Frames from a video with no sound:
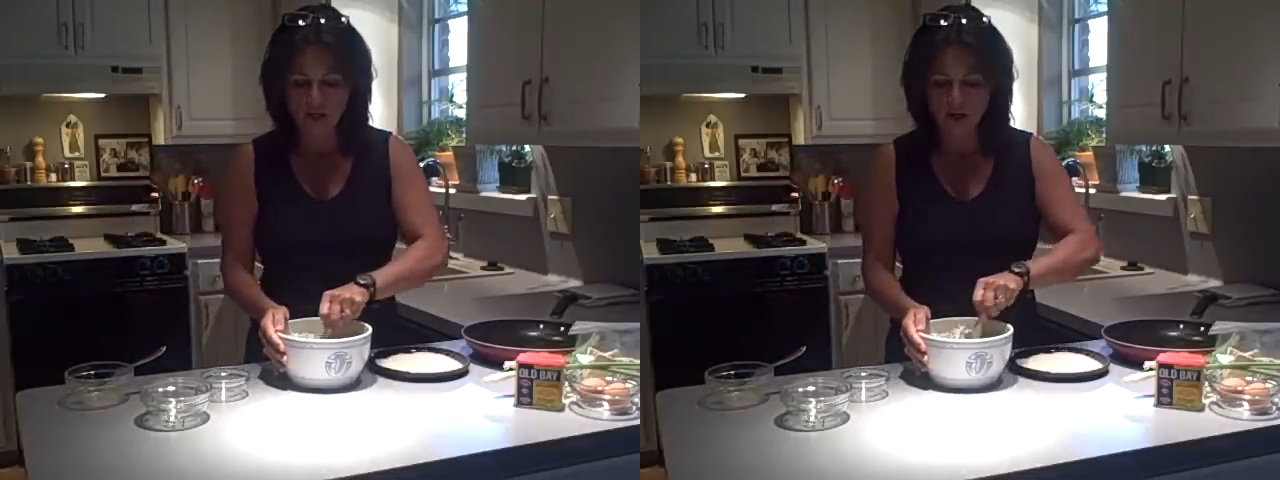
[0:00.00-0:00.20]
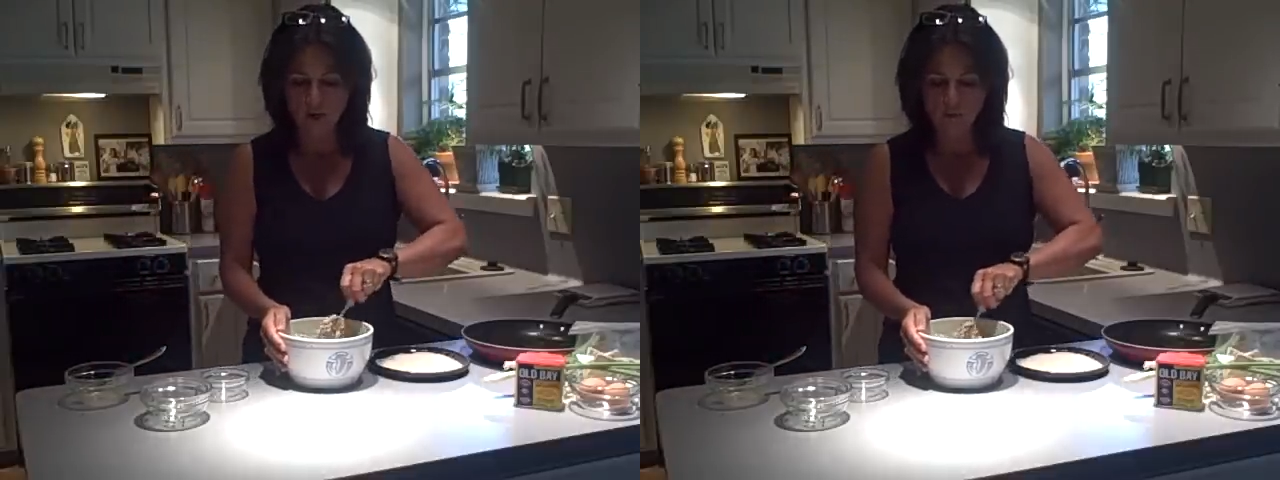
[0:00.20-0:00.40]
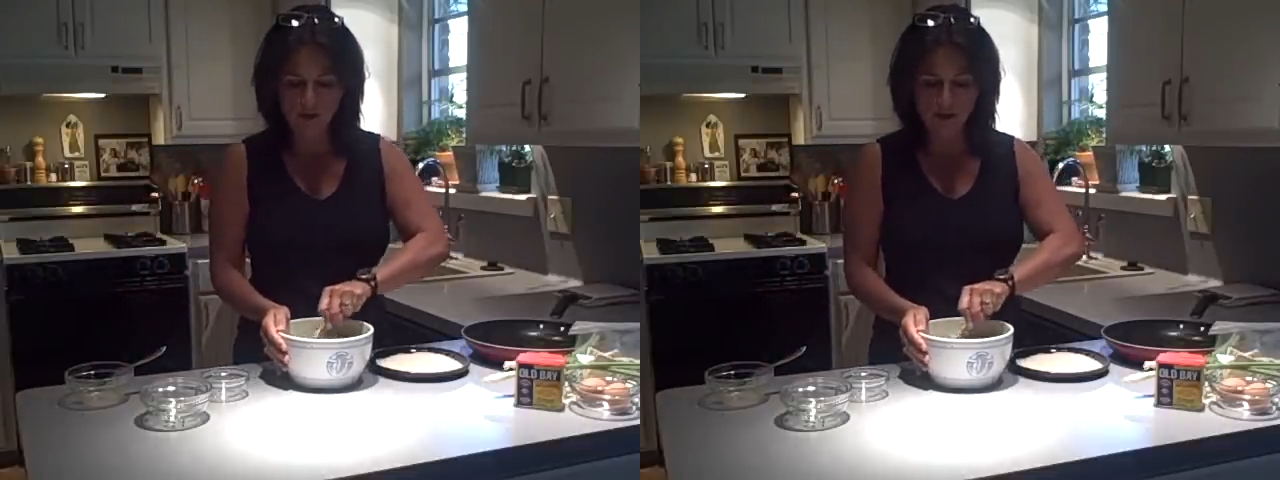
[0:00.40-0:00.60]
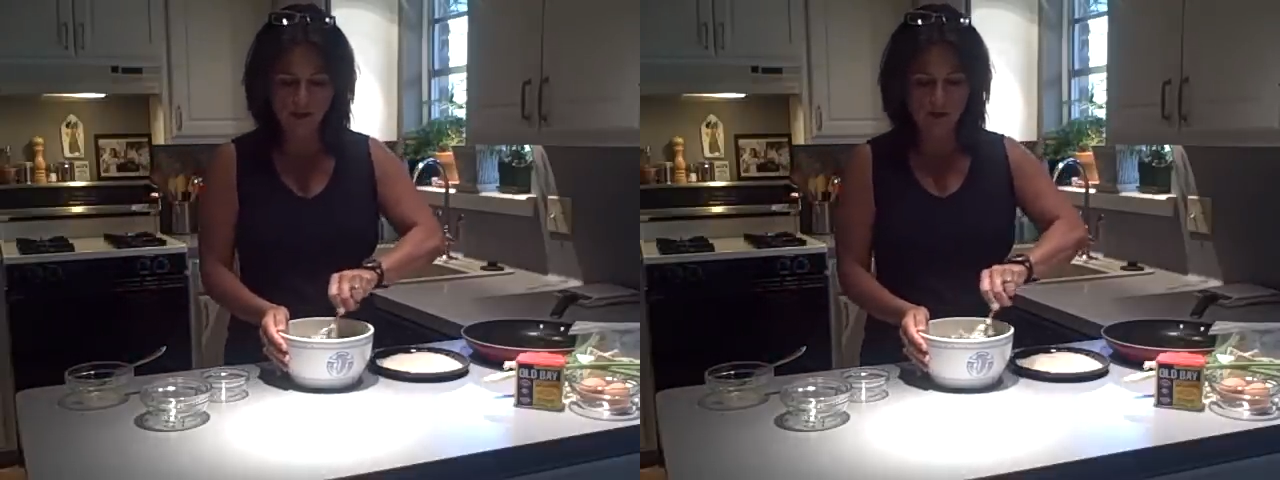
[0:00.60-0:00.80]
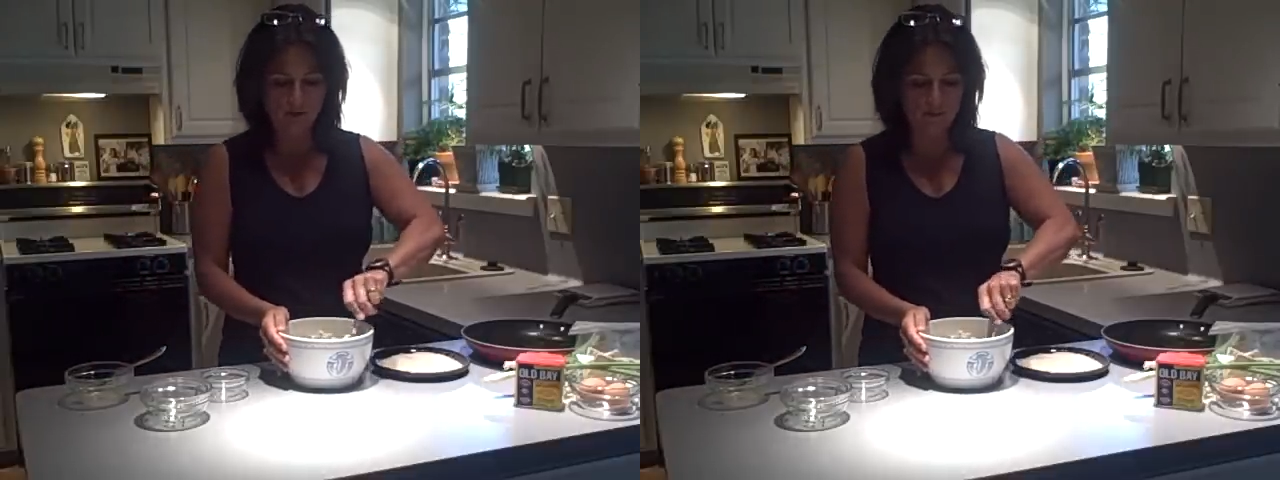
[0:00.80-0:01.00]
You don't want
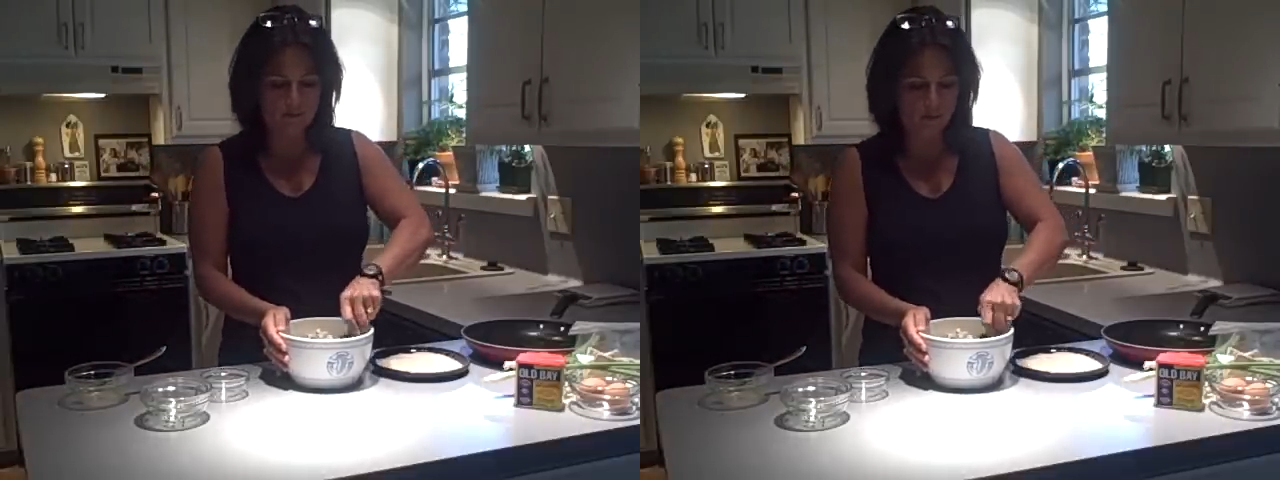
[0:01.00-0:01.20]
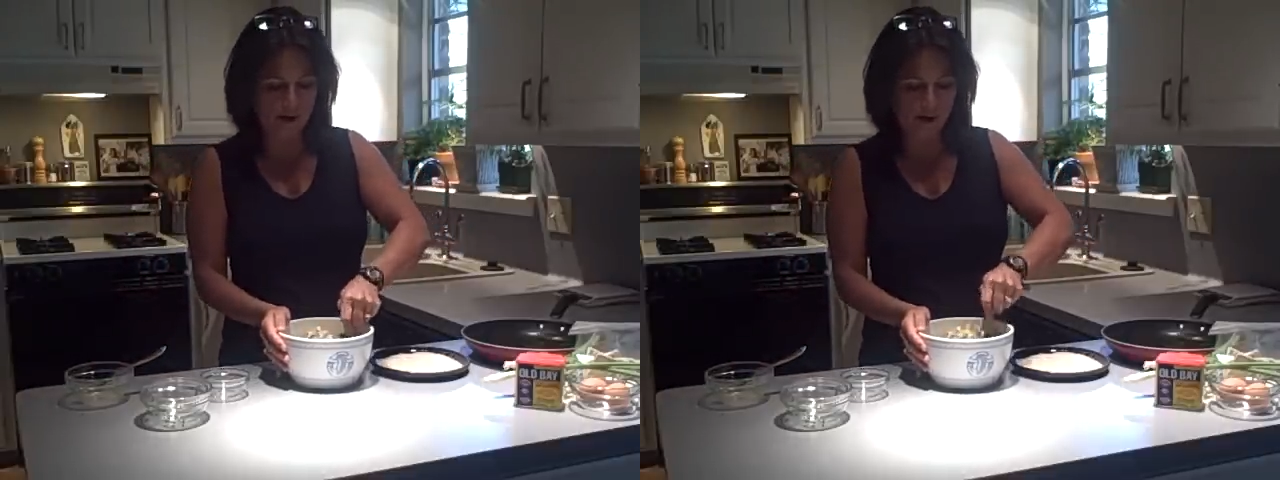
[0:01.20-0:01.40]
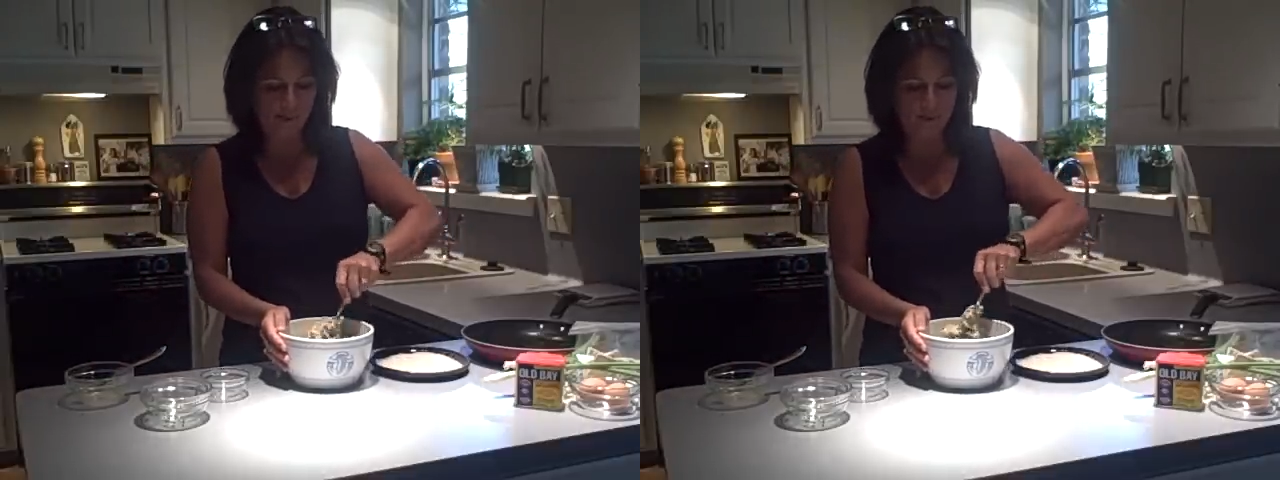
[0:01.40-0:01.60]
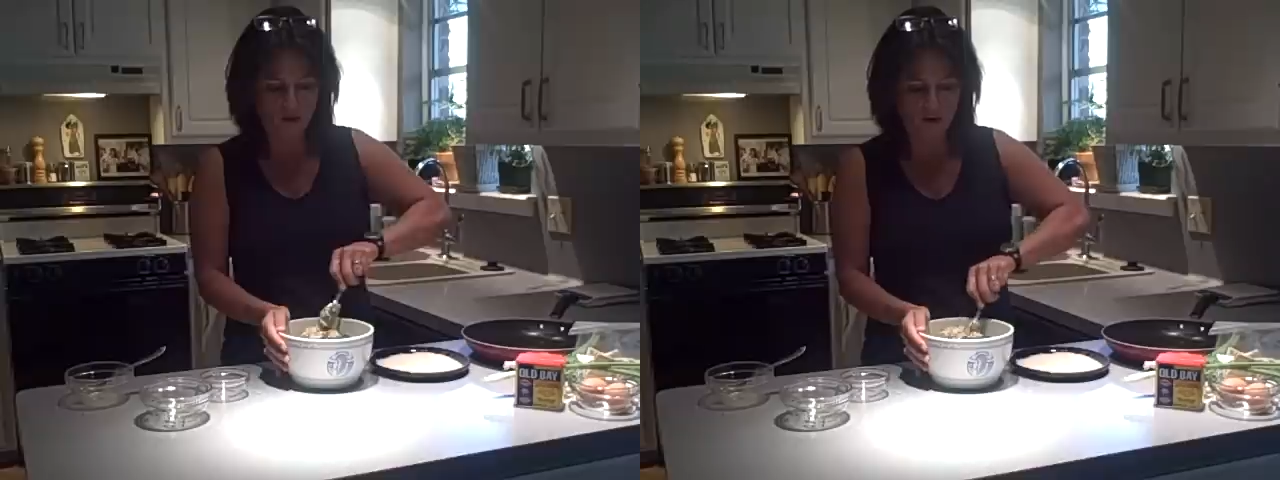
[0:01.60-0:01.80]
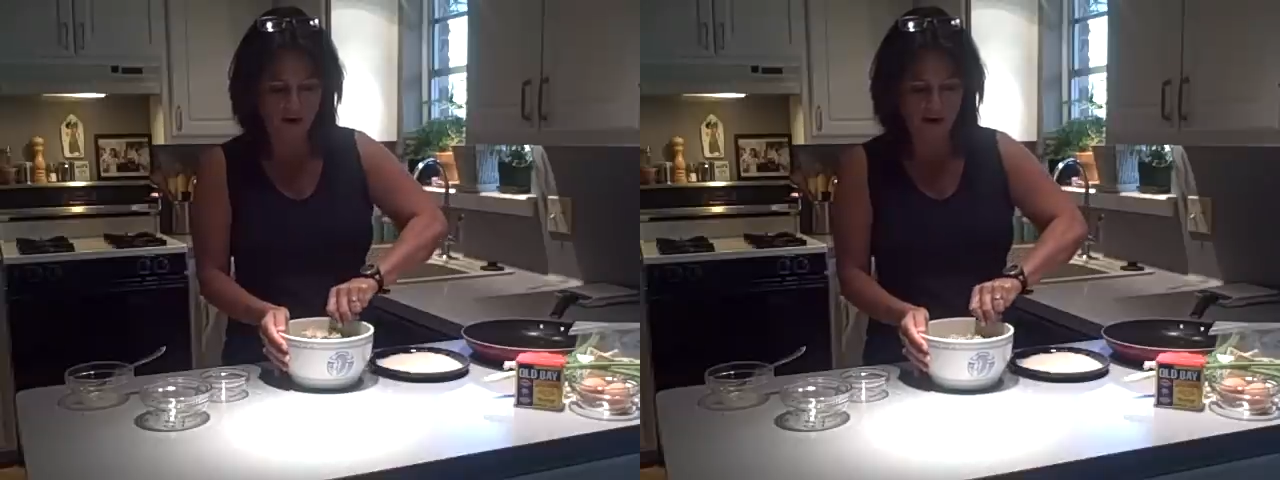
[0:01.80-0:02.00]
to break up
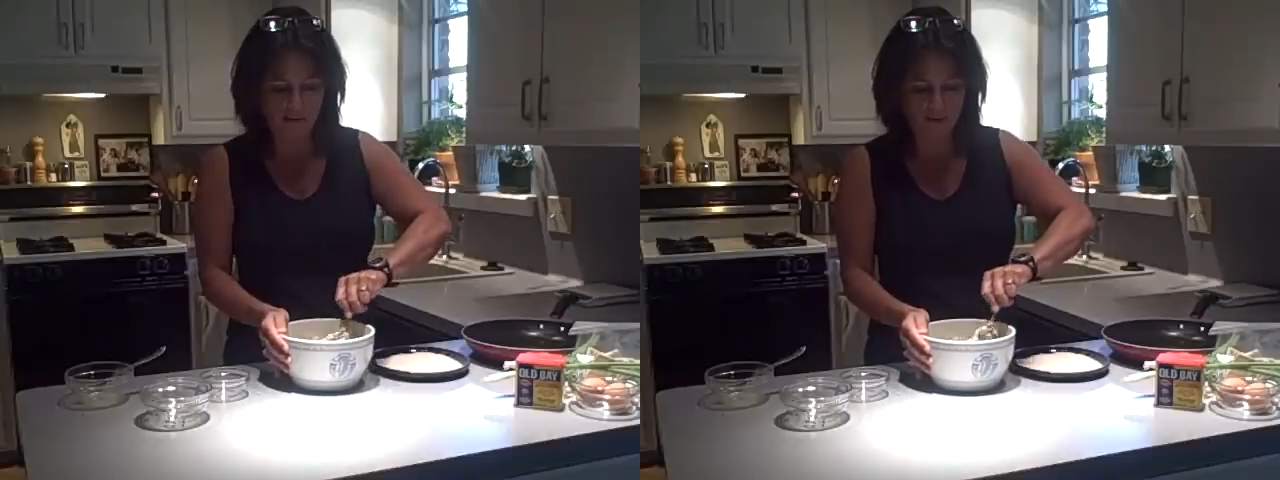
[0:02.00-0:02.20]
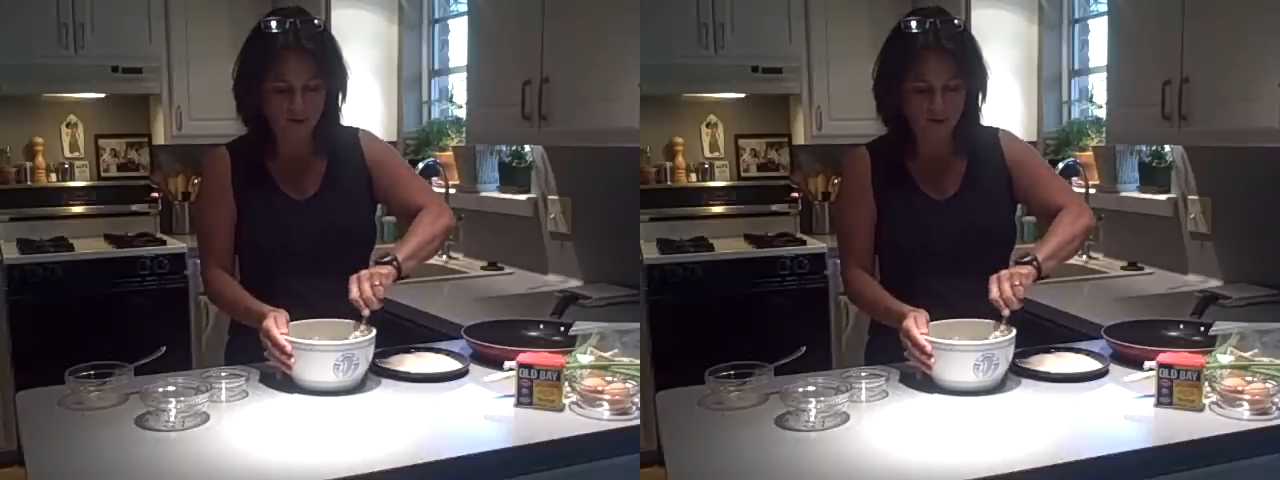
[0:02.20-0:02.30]
the crab,